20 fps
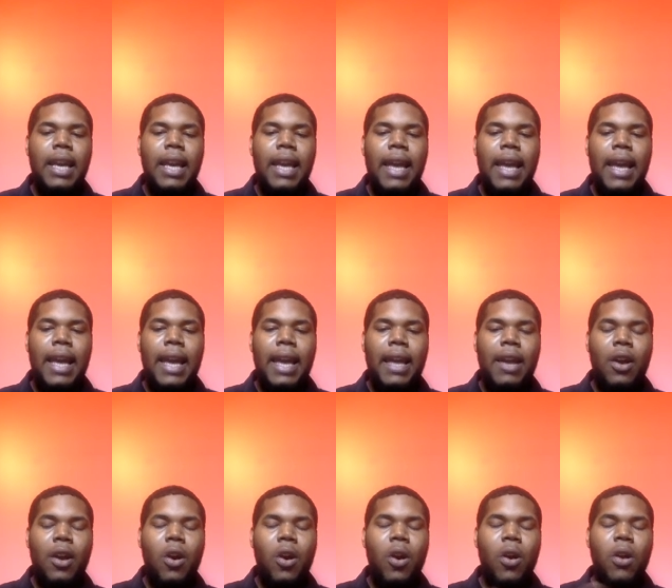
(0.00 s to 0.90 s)

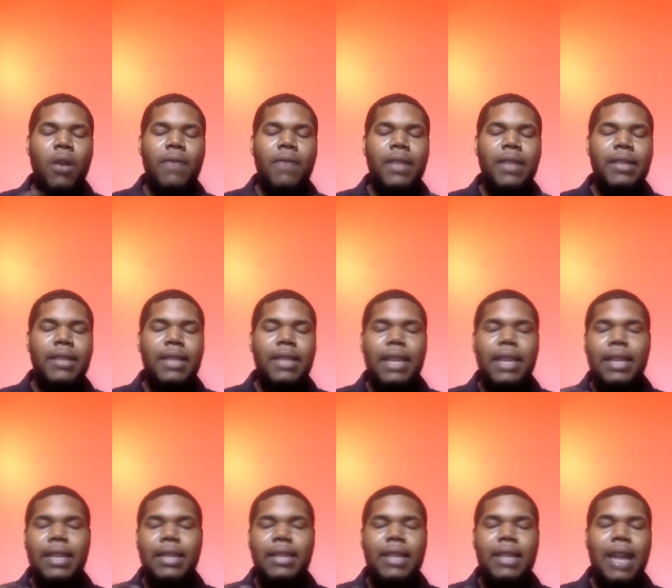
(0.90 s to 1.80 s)
and all of these
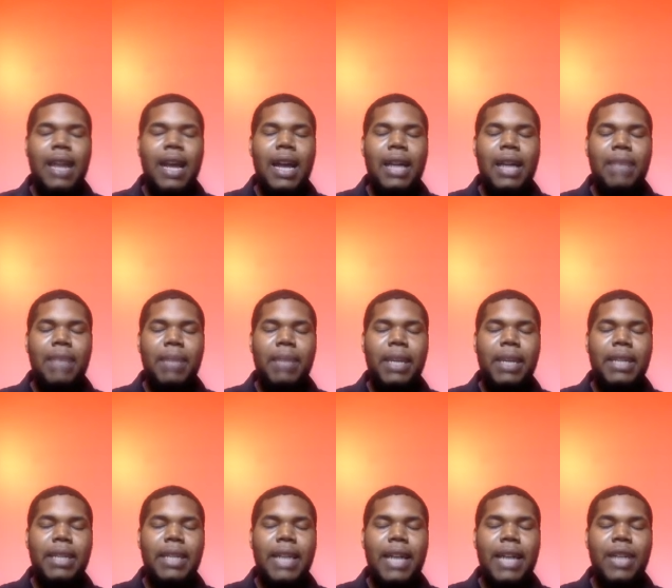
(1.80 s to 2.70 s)
things not being
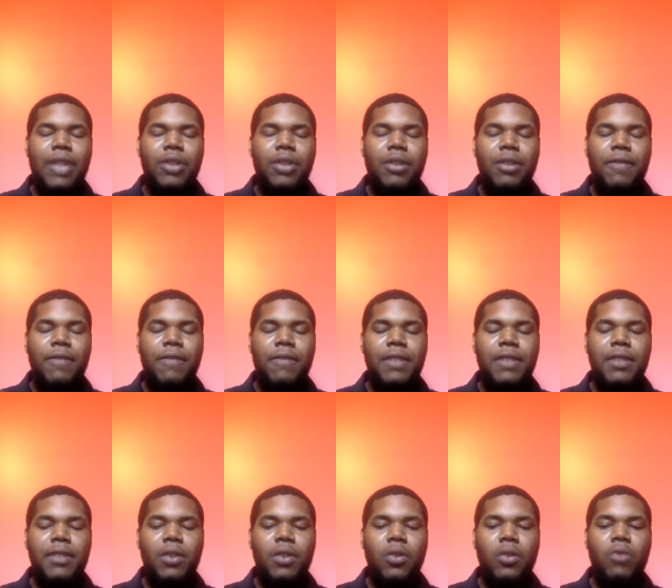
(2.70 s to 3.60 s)
attached to the
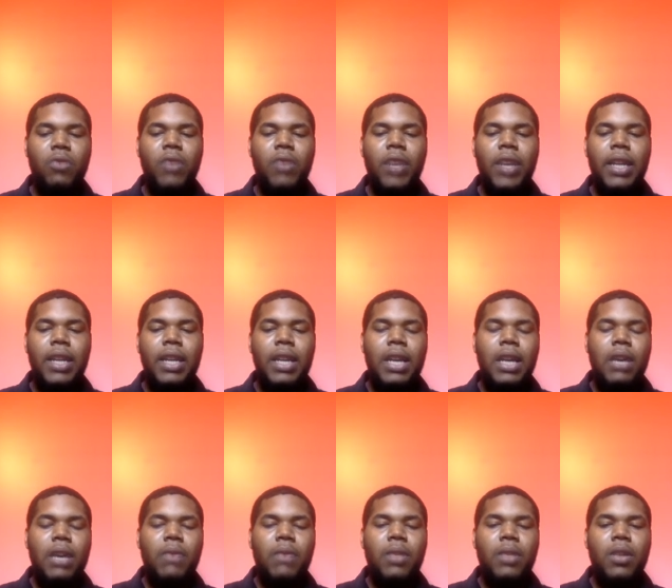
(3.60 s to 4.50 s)
physical, right?
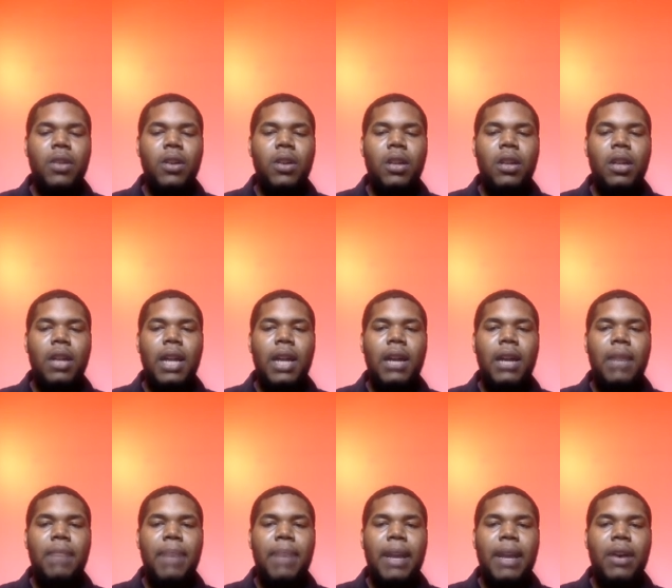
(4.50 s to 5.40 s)
We talk a lot
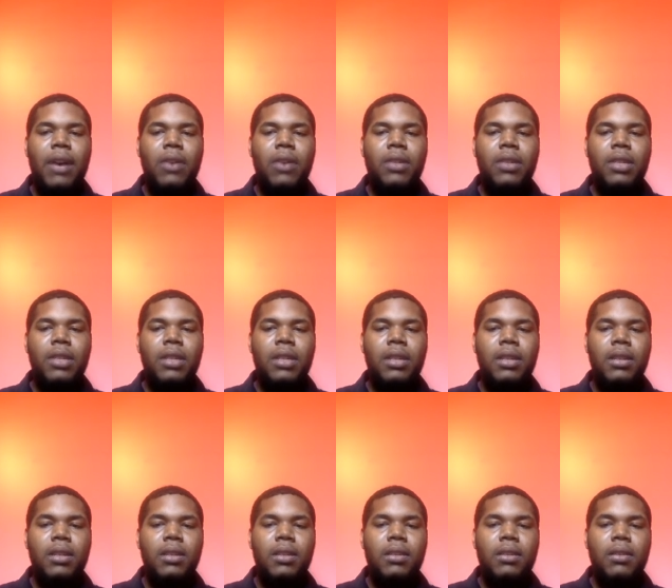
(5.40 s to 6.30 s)
about
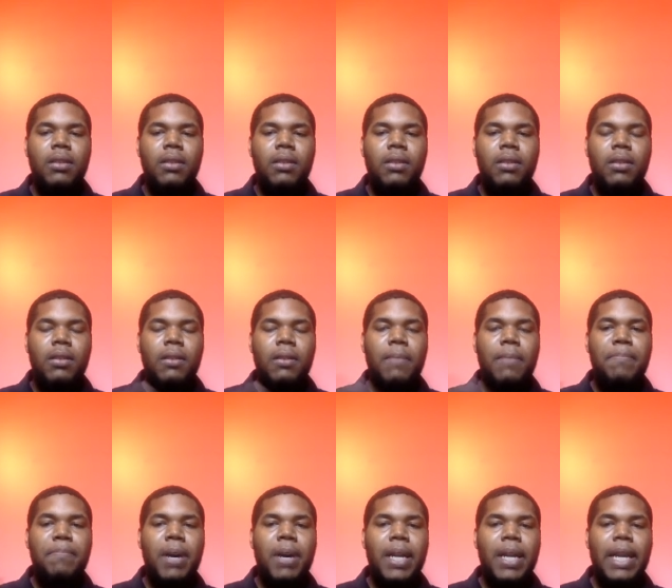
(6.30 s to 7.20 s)

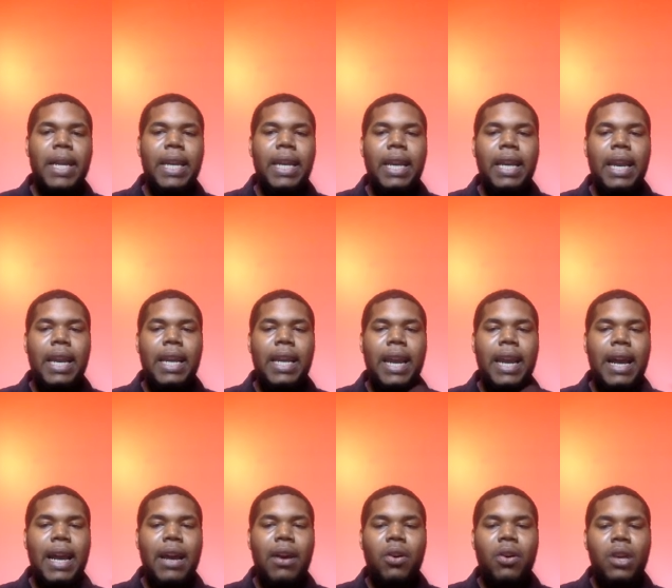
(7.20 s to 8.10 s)
money and
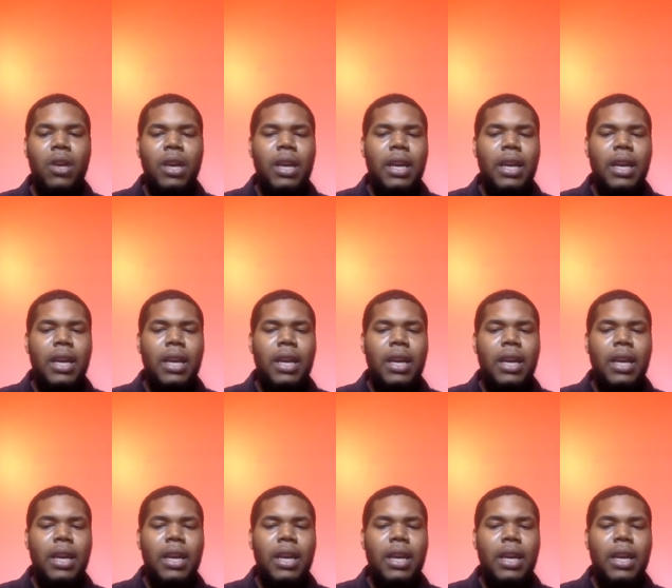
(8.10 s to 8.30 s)
how